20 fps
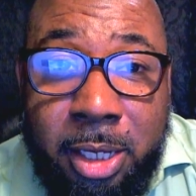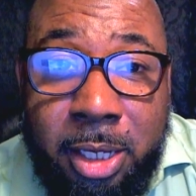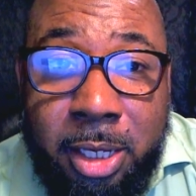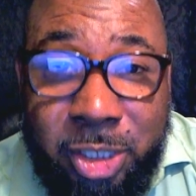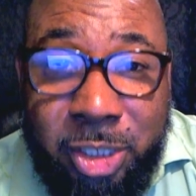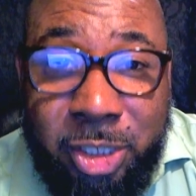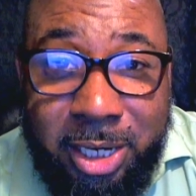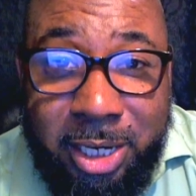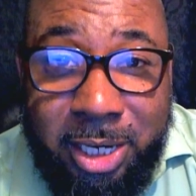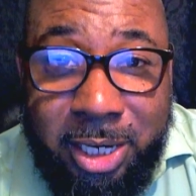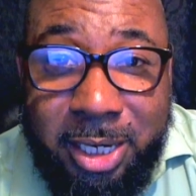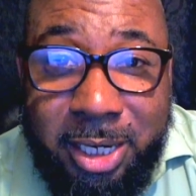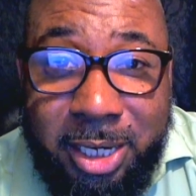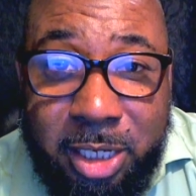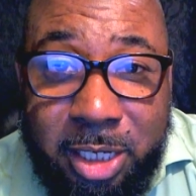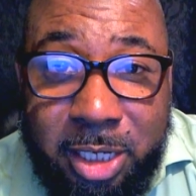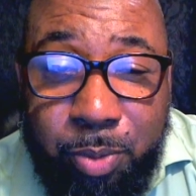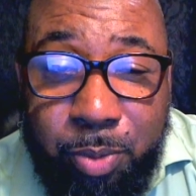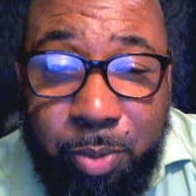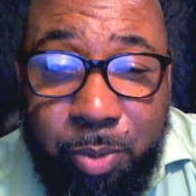cheating
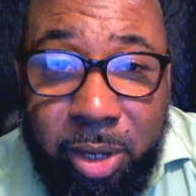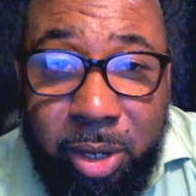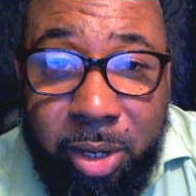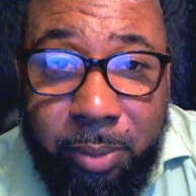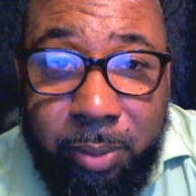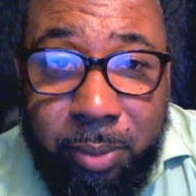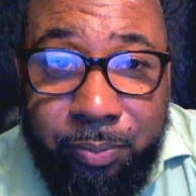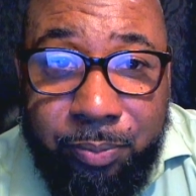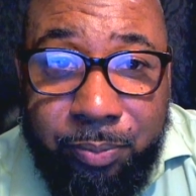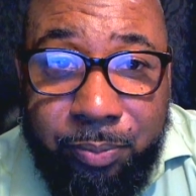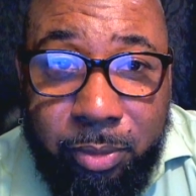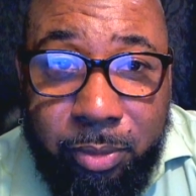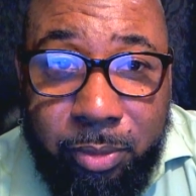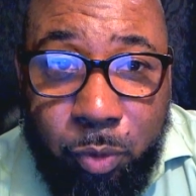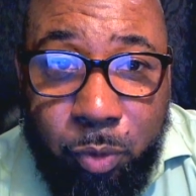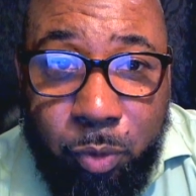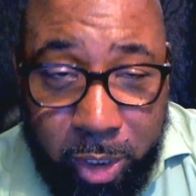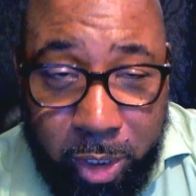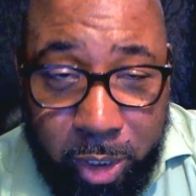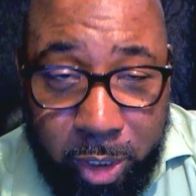against Bernie,
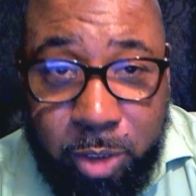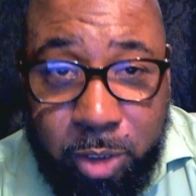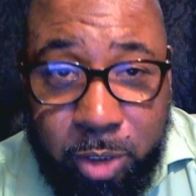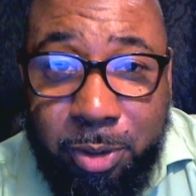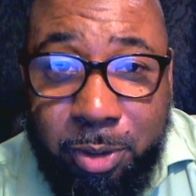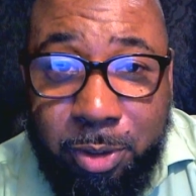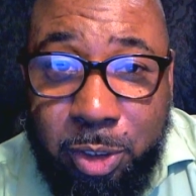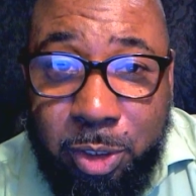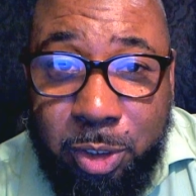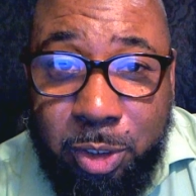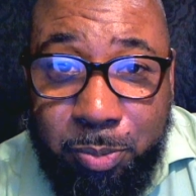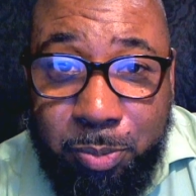what are you supposed to do?